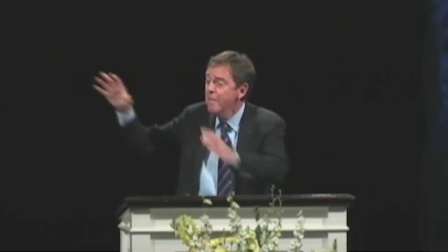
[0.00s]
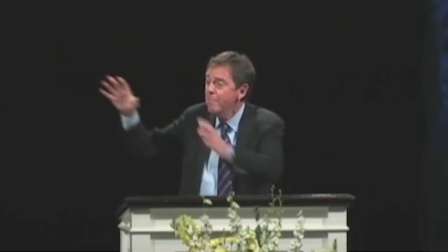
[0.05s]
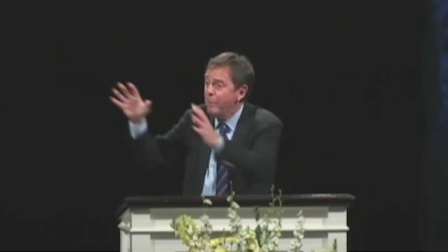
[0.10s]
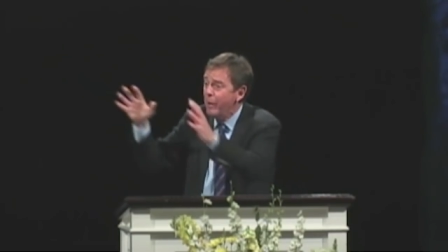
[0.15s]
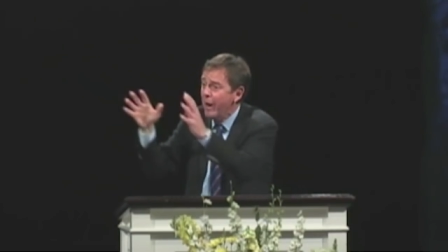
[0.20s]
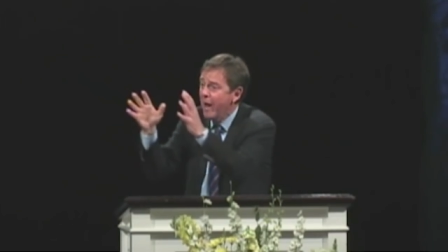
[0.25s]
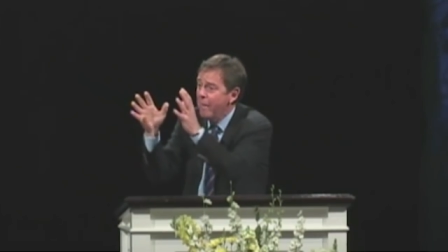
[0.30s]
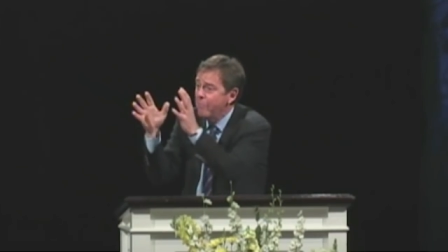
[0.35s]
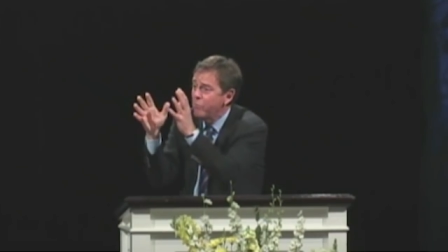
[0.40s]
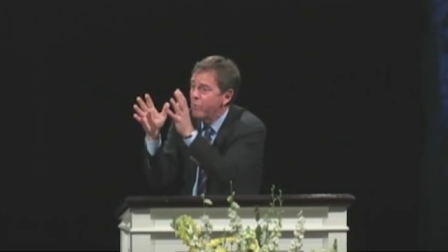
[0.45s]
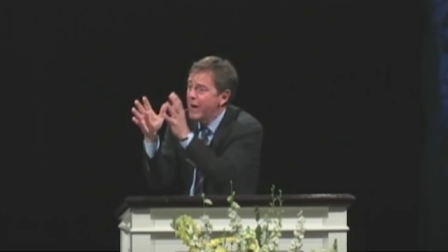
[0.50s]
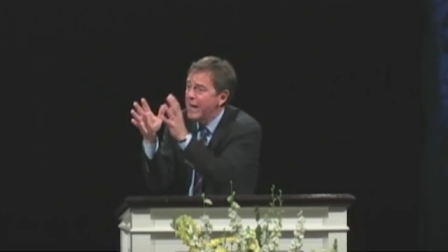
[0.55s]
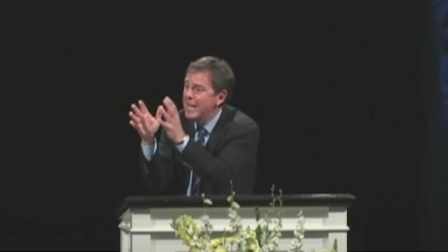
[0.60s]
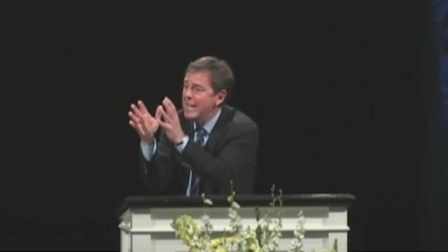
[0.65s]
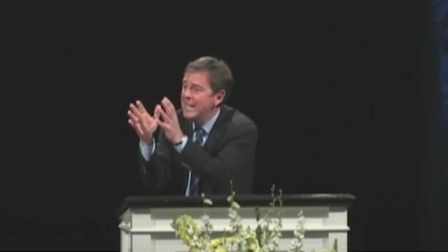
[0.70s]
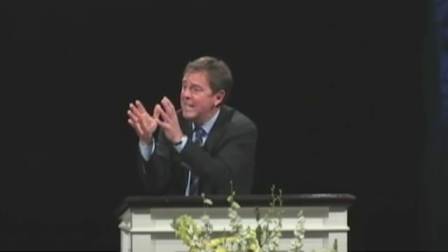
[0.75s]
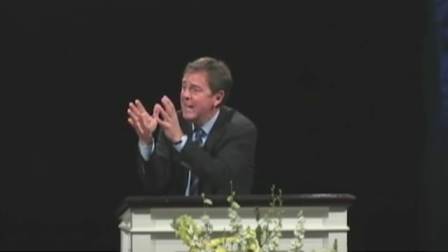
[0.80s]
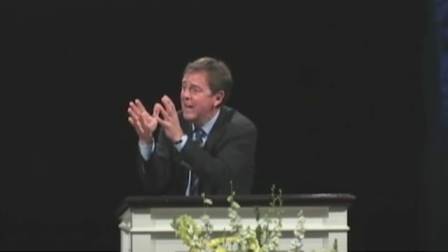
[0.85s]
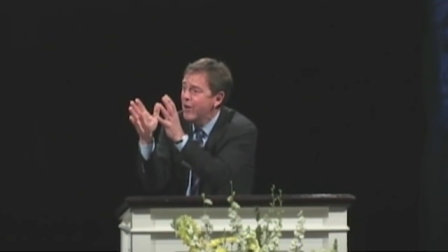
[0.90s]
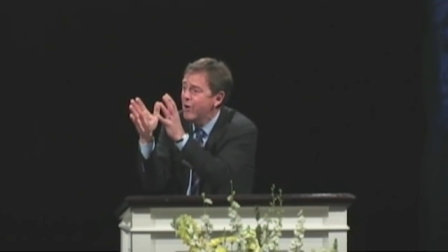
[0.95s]
but I'm
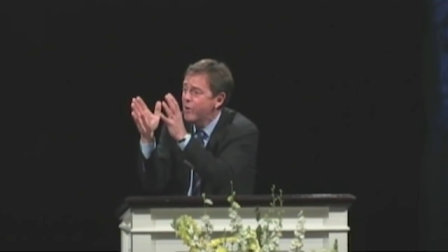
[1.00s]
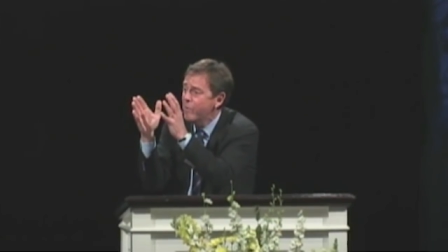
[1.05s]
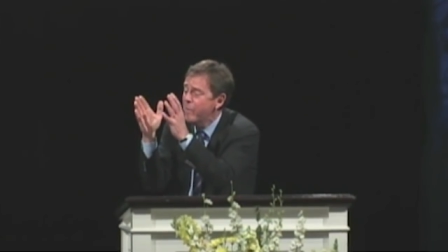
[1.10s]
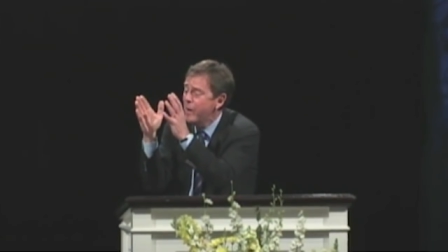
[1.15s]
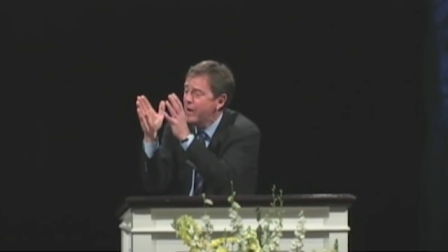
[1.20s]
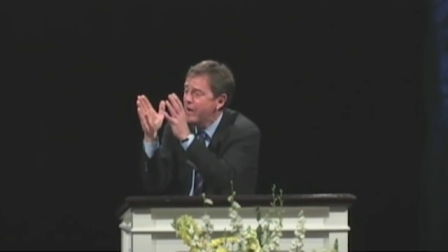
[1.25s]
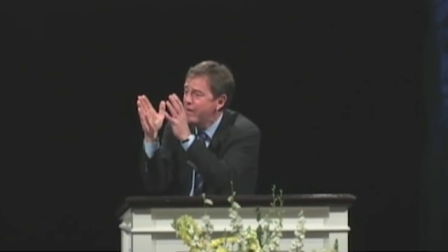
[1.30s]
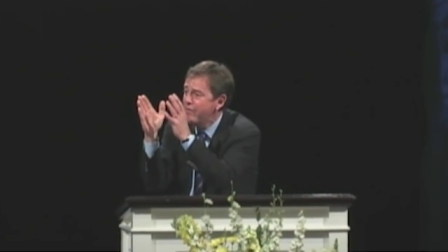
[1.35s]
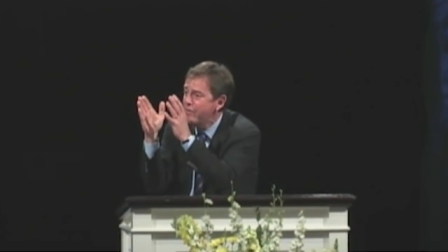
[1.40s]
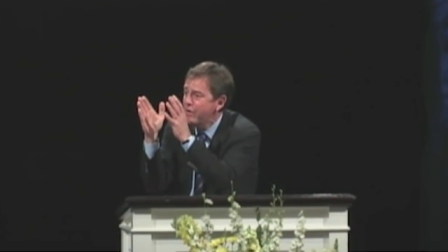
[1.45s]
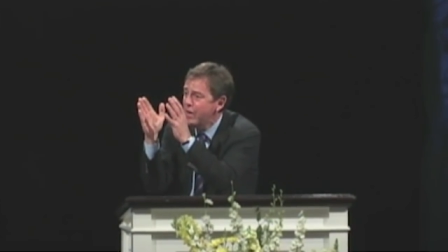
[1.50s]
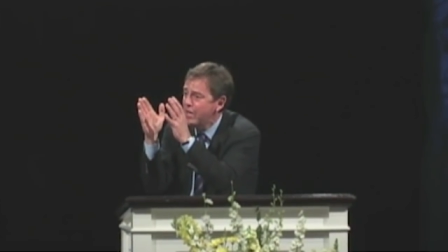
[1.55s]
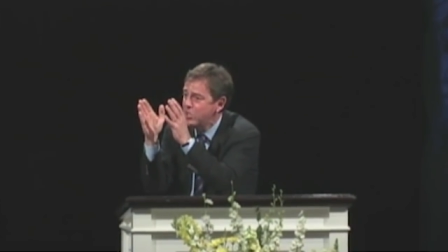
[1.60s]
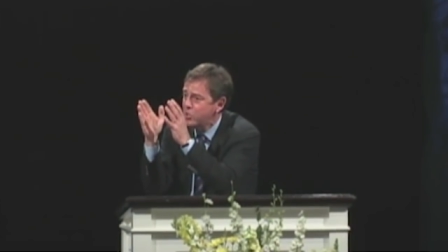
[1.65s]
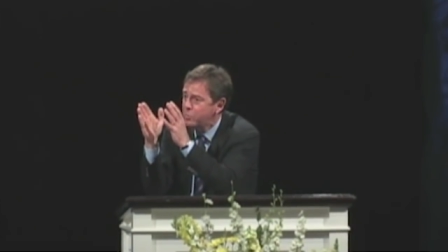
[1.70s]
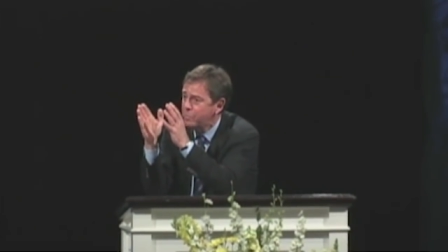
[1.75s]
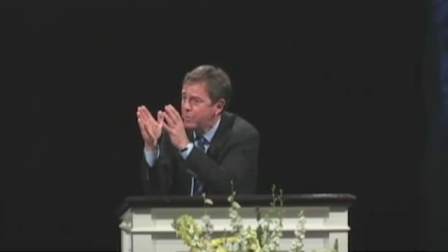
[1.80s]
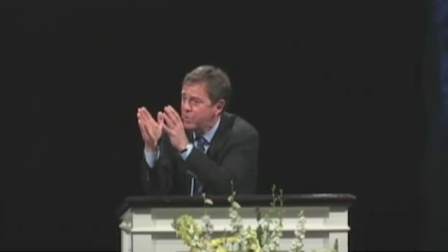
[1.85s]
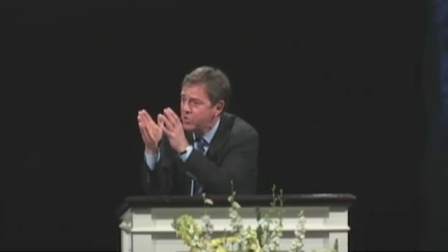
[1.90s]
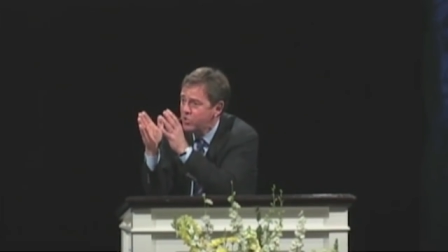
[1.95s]
writing now about a very
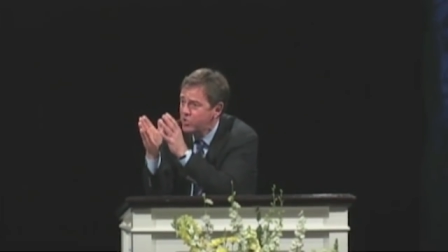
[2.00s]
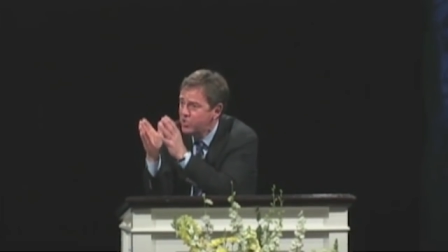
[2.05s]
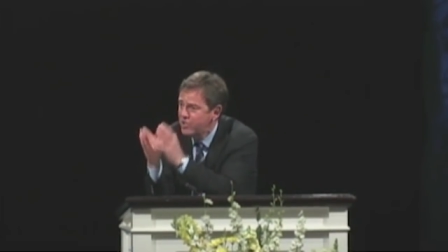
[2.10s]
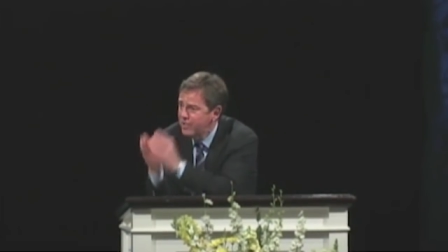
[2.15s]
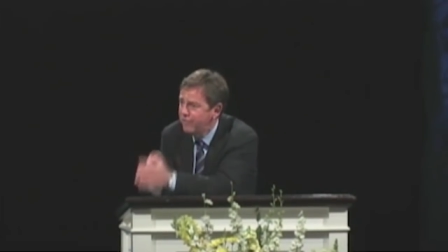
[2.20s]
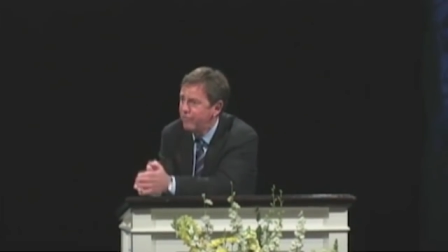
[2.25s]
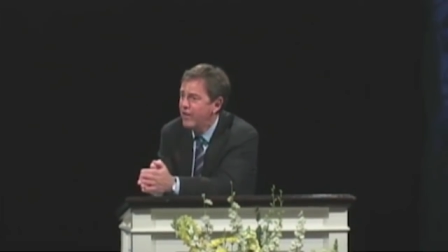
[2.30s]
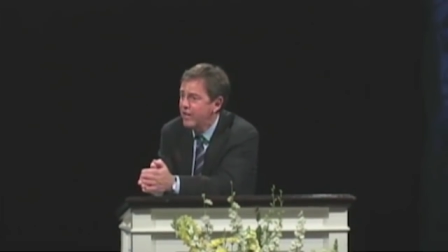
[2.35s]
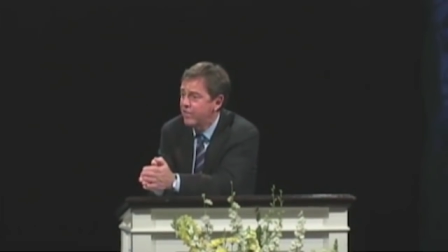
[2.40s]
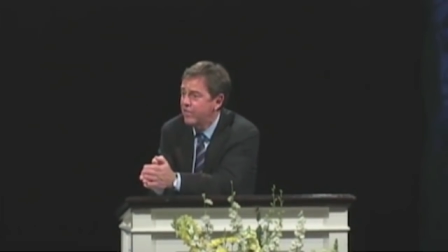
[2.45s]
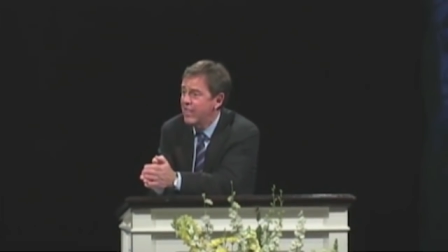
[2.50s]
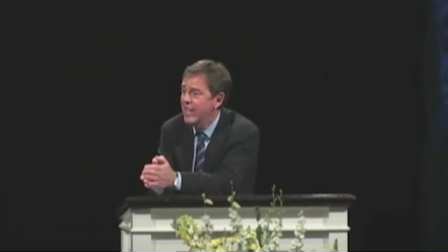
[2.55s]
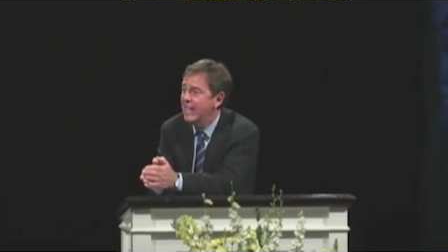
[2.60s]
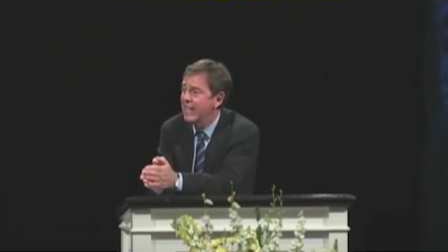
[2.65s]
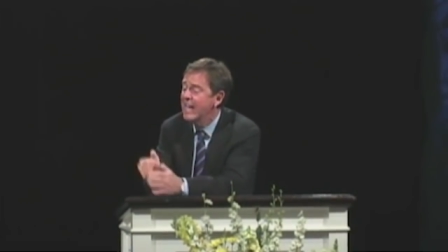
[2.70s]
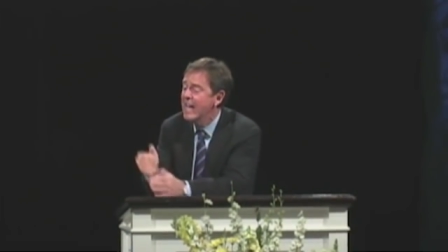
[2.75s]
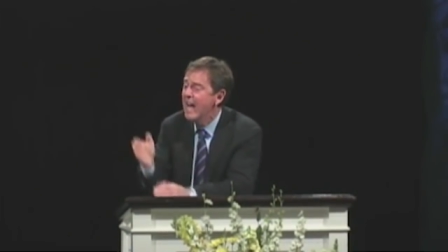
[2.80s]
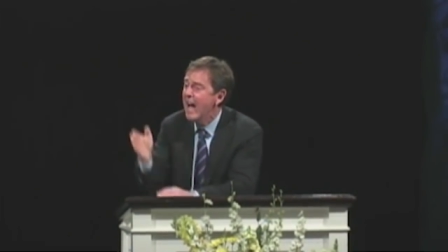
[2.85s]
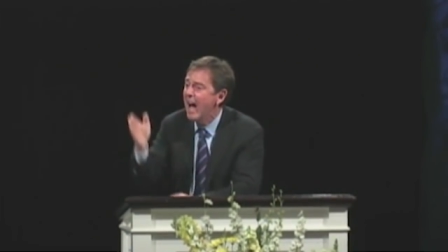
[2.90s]
specific thing.